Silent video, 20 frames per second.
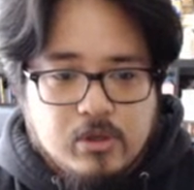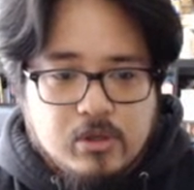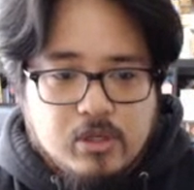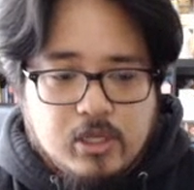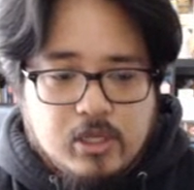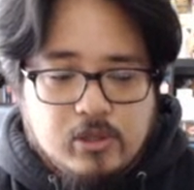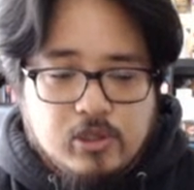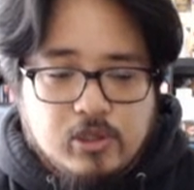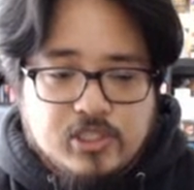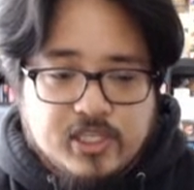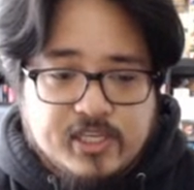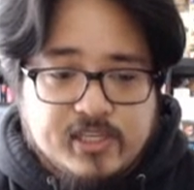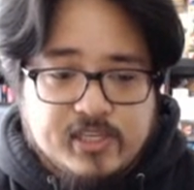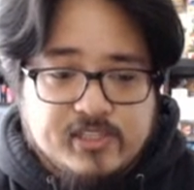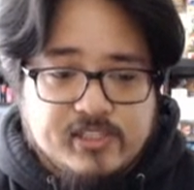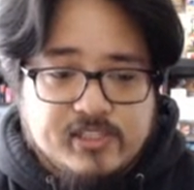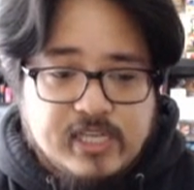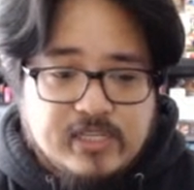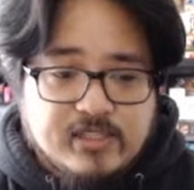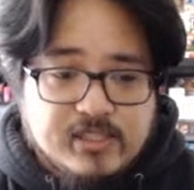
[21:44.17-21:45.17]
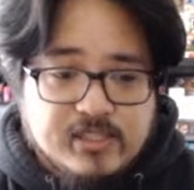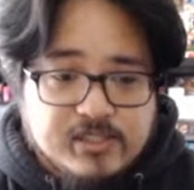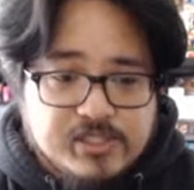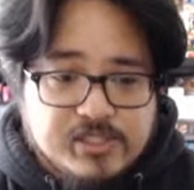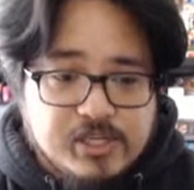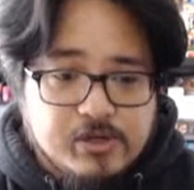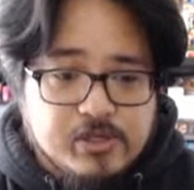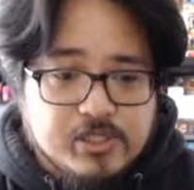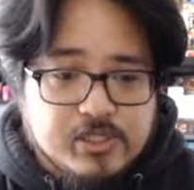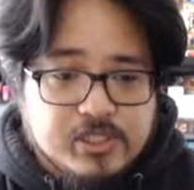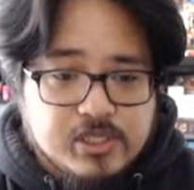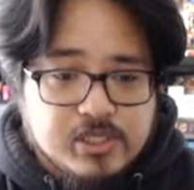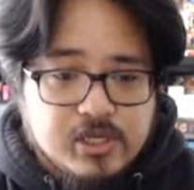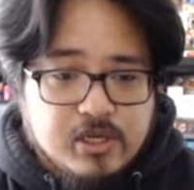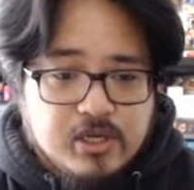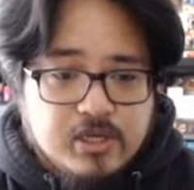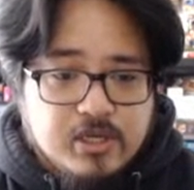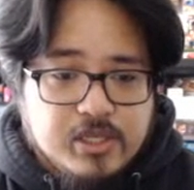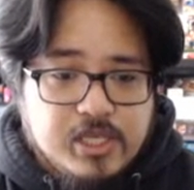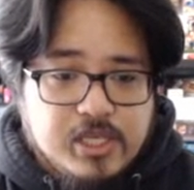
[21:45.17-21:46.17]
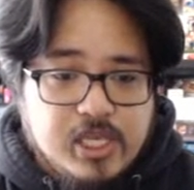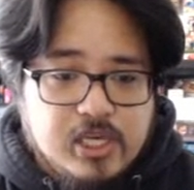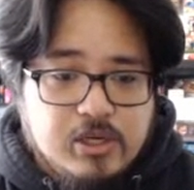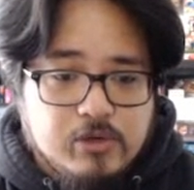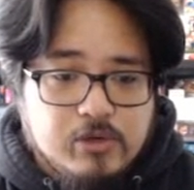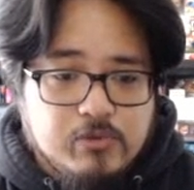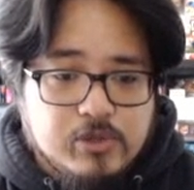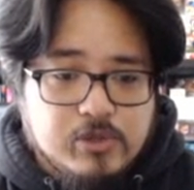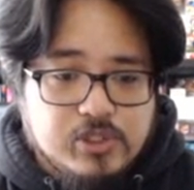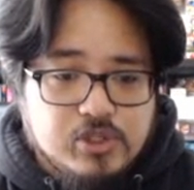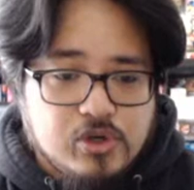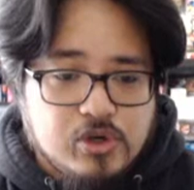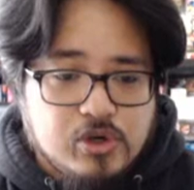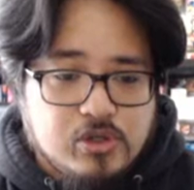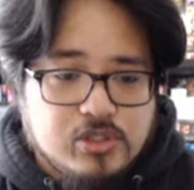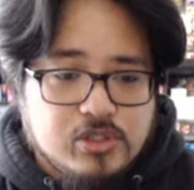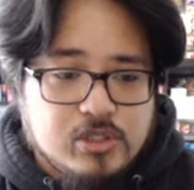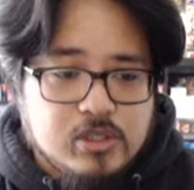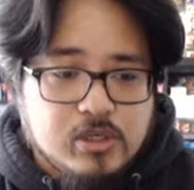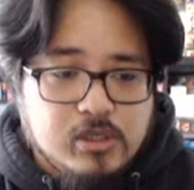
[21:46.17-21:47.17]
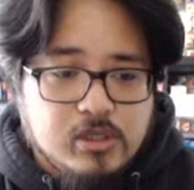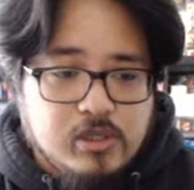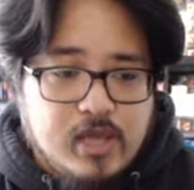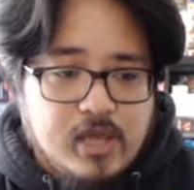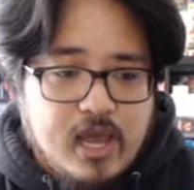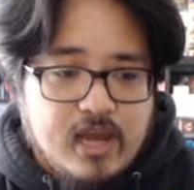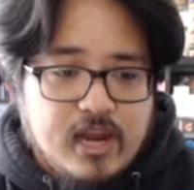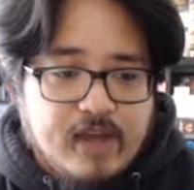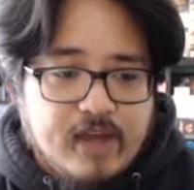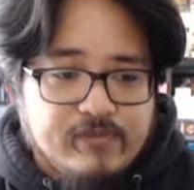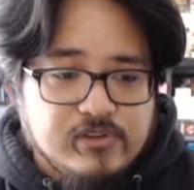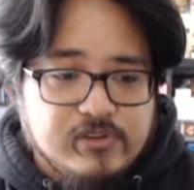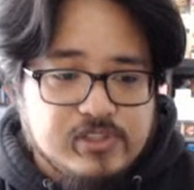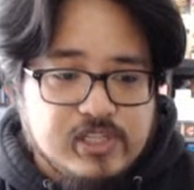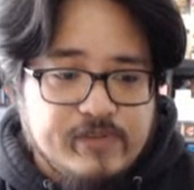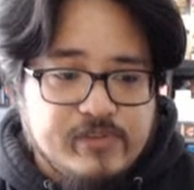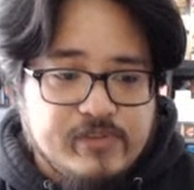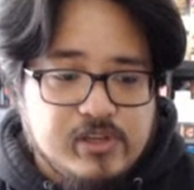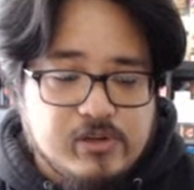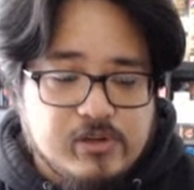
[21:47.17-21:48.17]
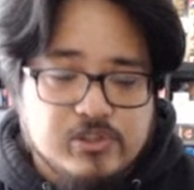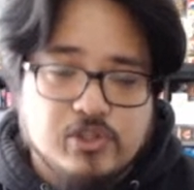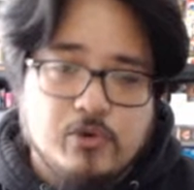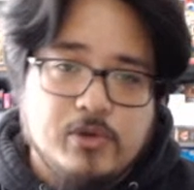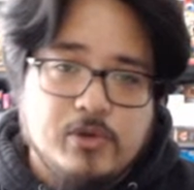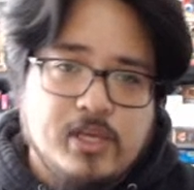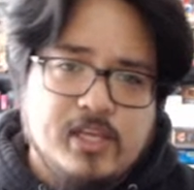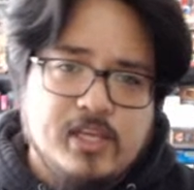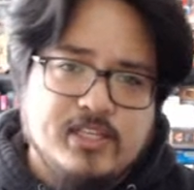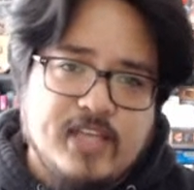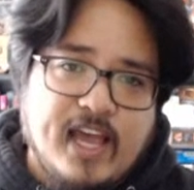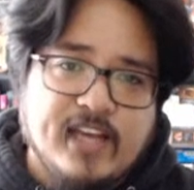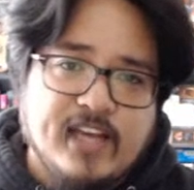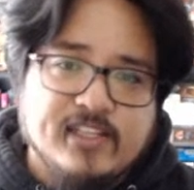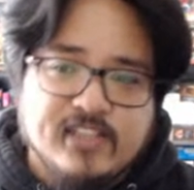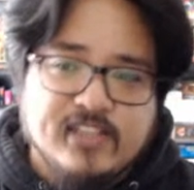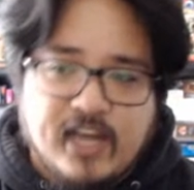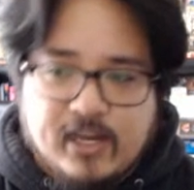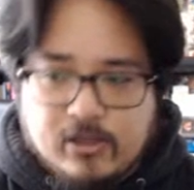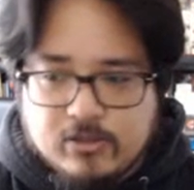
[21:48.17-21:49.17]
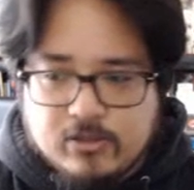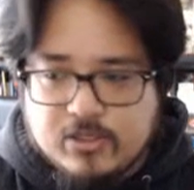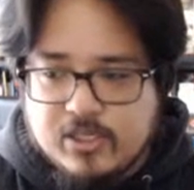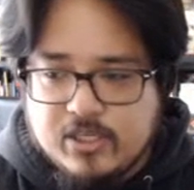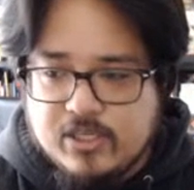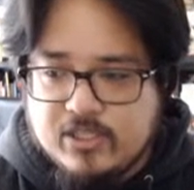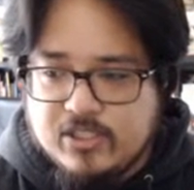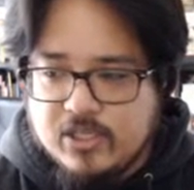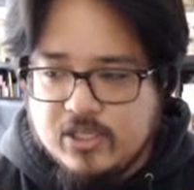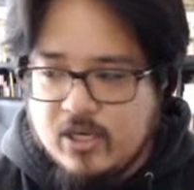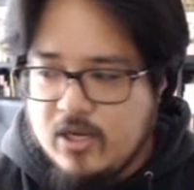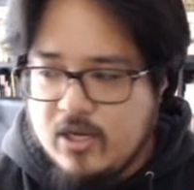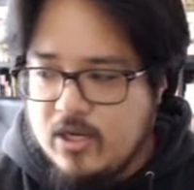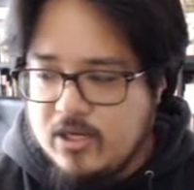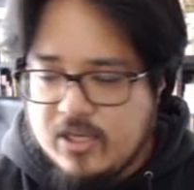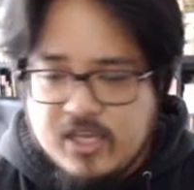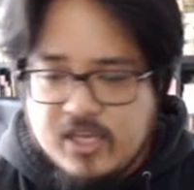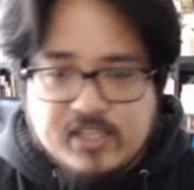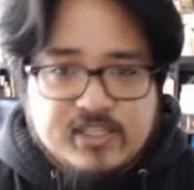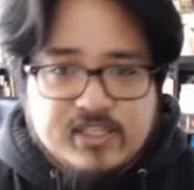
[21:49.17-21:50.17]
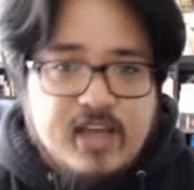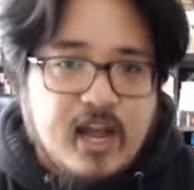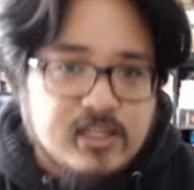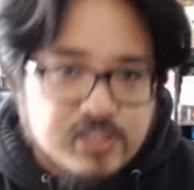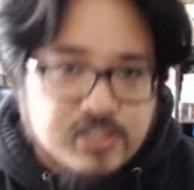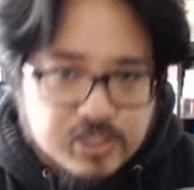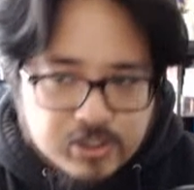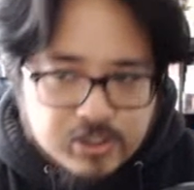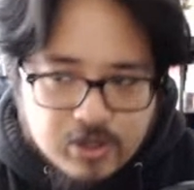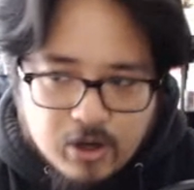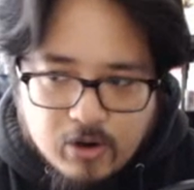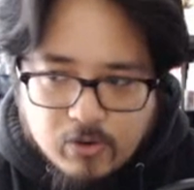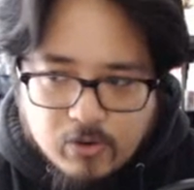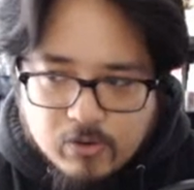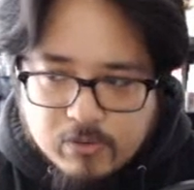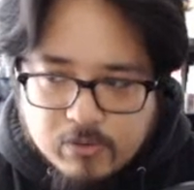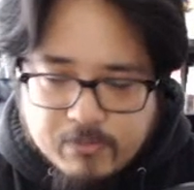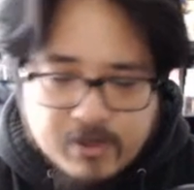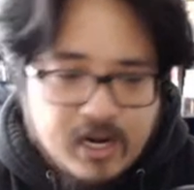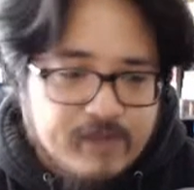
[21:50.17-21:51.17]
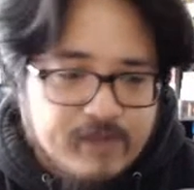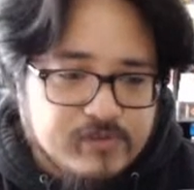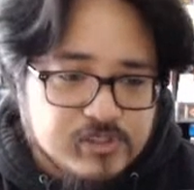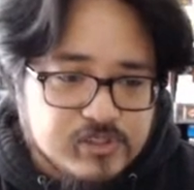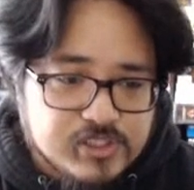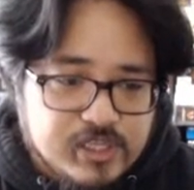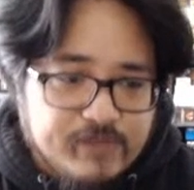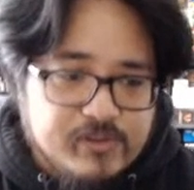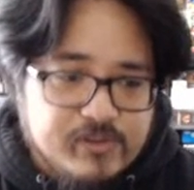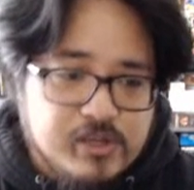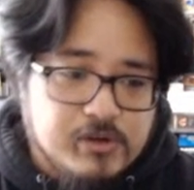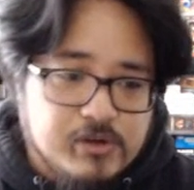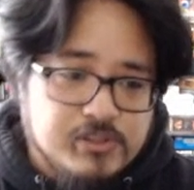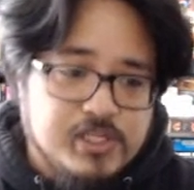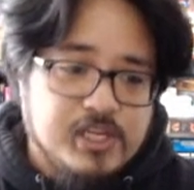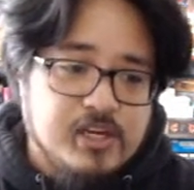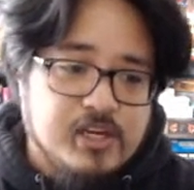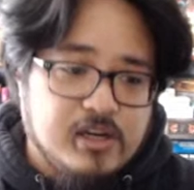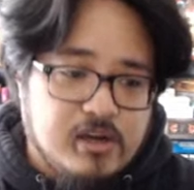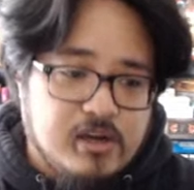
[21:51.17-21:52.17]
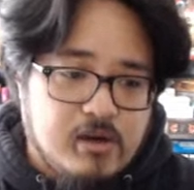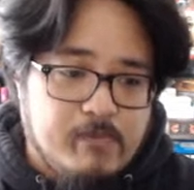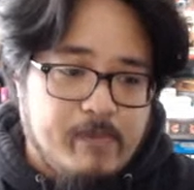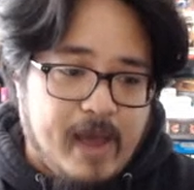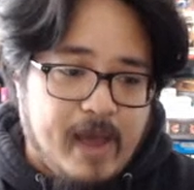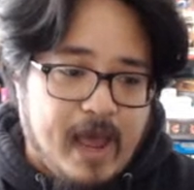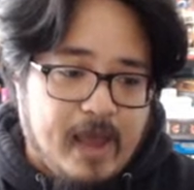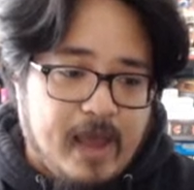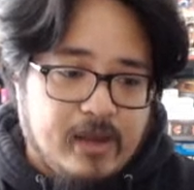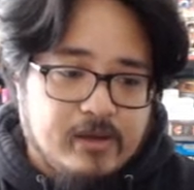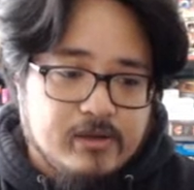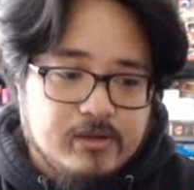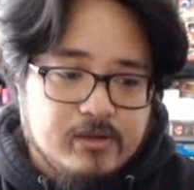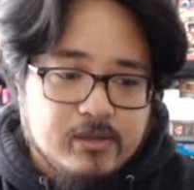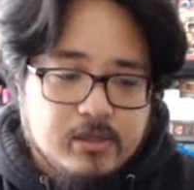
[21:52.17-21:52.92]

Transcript: It looks like his sentence here is he could return to the clan after 7 years. So he's exiled. He's got to go. But after 7 years, he can come back.